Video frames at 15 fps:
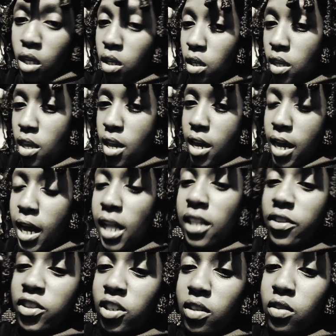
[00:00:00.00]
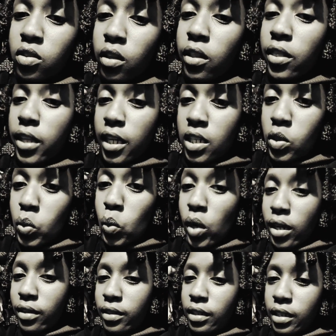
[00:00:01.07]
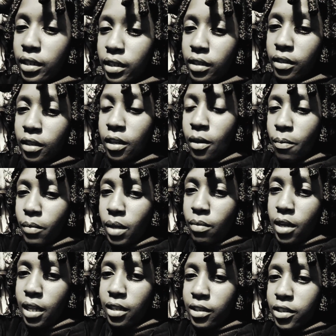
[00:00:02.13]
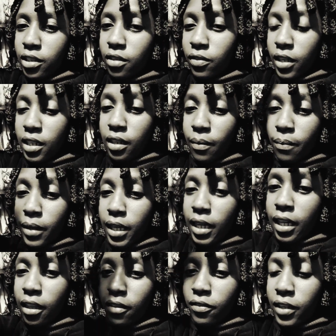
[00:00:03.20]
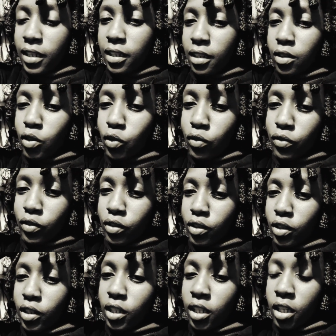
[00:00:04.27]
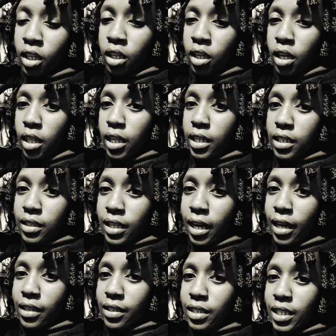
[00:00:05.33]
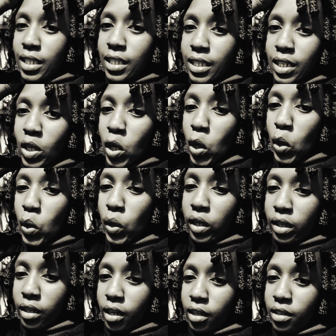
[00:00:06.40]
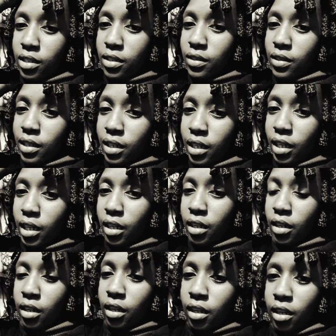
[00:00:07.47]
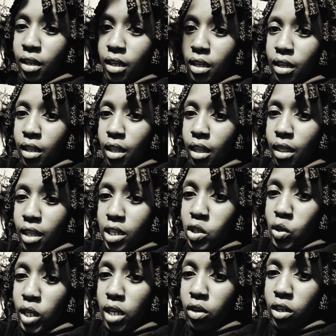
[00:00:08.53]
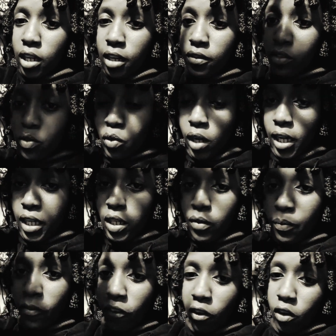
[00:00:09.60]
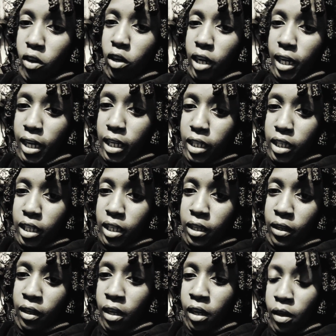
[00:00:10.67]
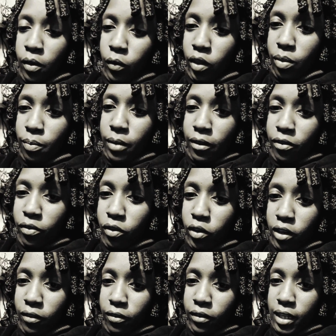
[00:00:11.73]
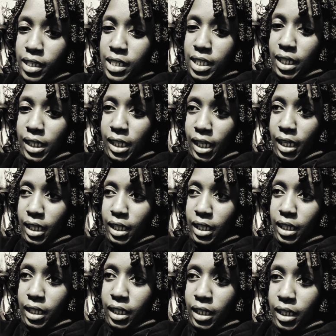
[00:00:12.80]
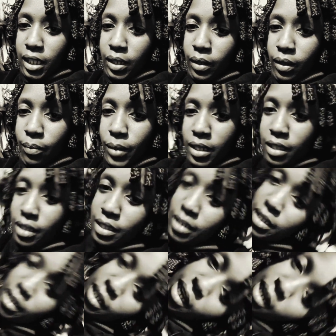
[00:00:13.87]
Yeah, I'll change all that one day. Maybe I'll just find a mic, I'll find a new phone that has no cracked screen. That way I don't have to like vlog like with my phone vertically, but instead